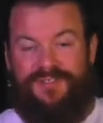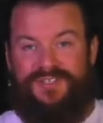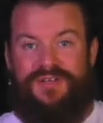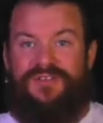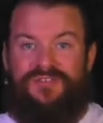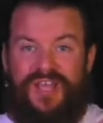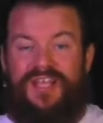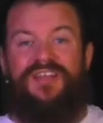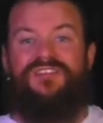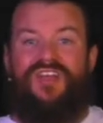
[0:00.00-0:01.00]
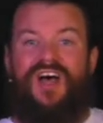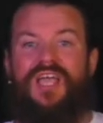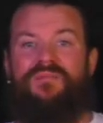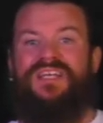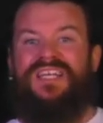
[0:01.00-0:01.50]
See, taking
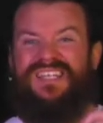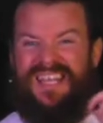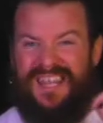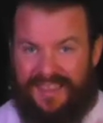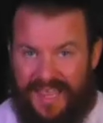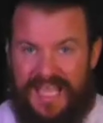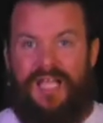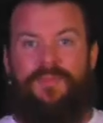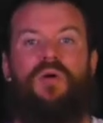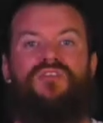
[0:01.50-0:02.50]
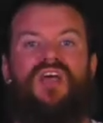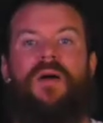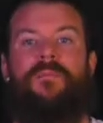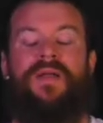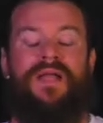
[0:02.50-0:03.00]
time to think about what's
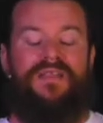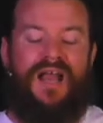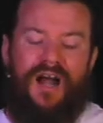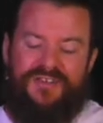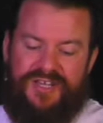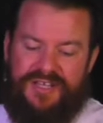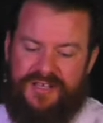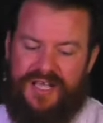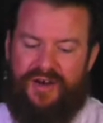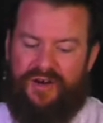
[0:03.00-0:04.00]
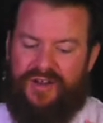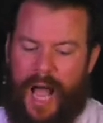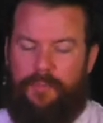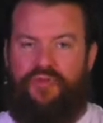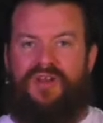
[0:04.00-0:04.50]
happening and then articulate or
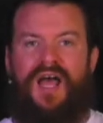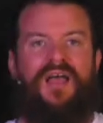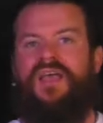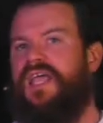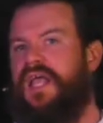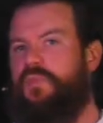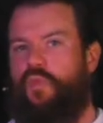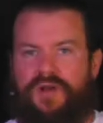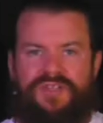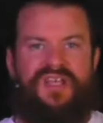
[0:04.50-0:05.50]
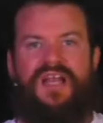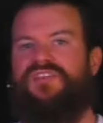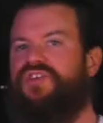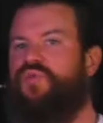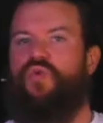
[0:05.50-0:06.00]
capturing that in one
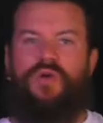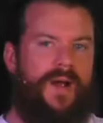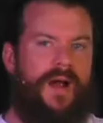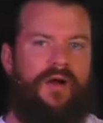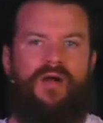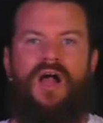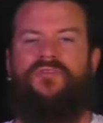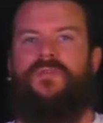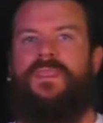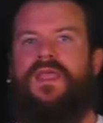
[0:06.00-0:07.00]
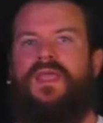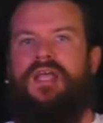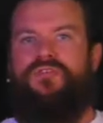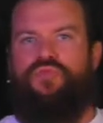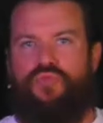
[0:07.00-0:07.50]
sentence or one paragraph
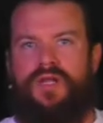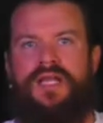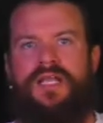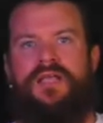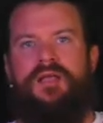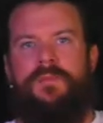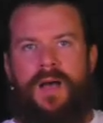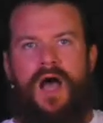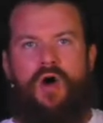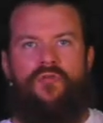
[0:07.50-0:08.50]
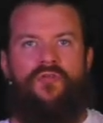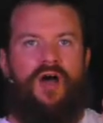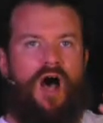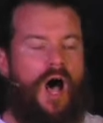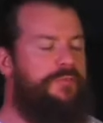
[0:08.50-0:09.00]
is really
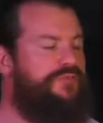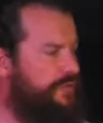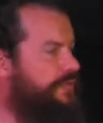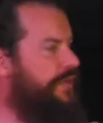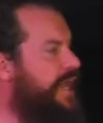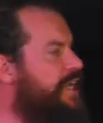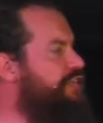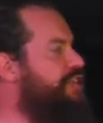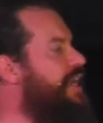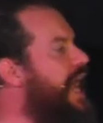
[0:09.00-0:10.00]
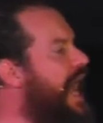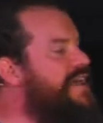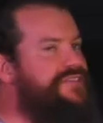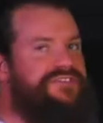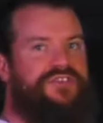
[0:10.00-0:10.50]
powerful. Observation
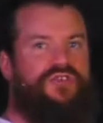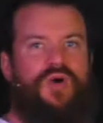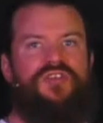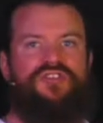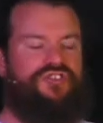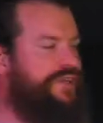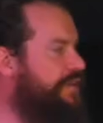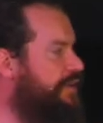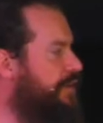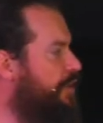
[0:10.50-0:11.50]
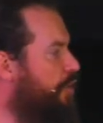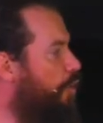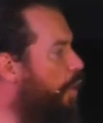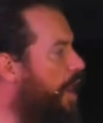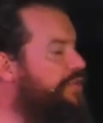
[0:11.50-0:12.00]
asks the question,
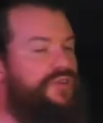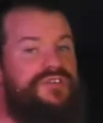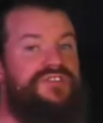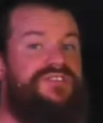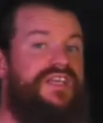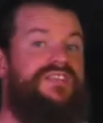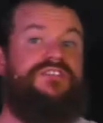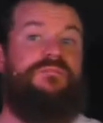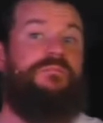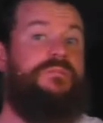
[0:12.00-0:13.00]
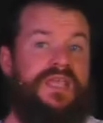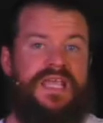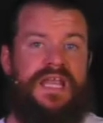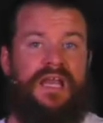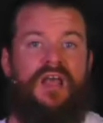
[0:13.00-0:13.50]
what does this
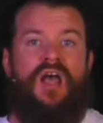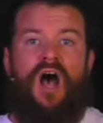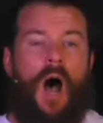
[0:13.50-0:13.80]
mean?